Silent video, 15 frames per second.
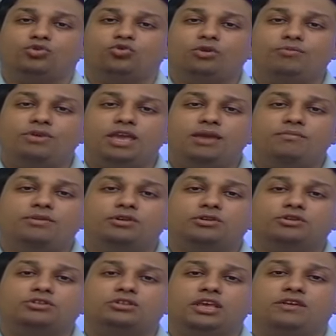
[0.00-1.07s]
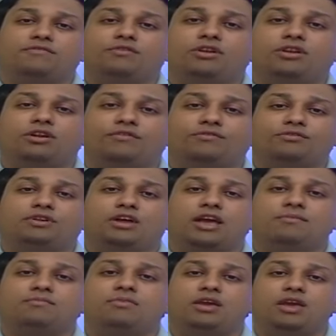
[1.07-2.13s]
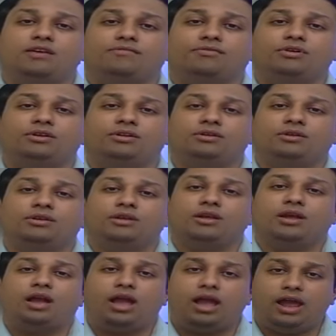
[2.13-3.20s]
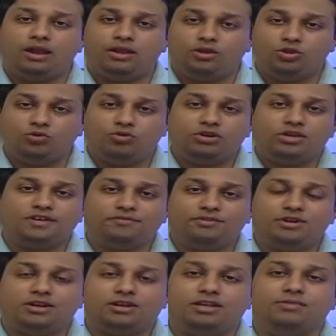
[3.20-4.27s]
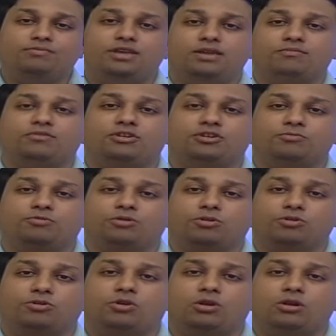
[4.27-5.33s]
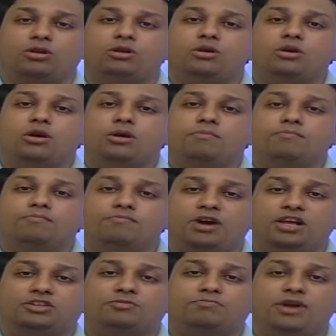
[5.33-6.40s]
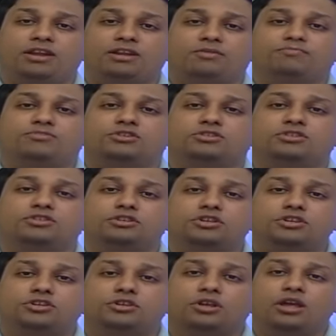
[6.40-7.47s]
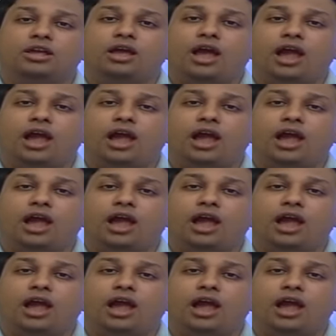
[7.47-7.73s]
You would be able to save a lot of time, effort, and you would definitely be able to procure much better percentage,